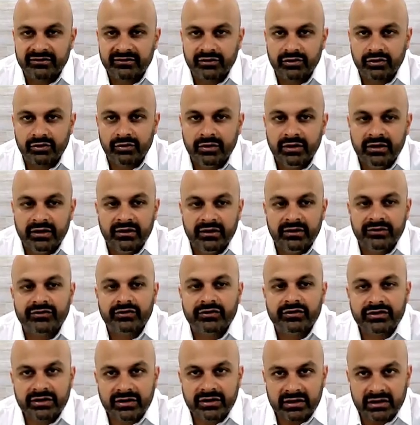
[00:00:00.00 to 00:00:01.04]
So,
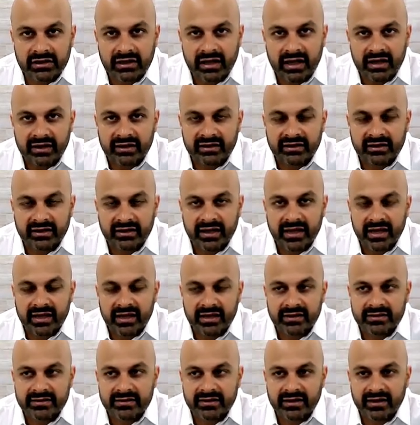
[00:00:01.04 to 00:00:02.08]
so good luck,
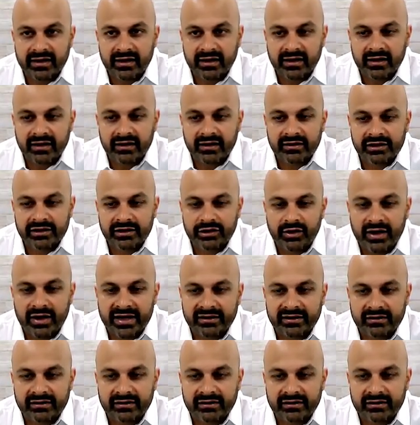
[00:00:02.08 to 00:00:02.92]
and uh, you know I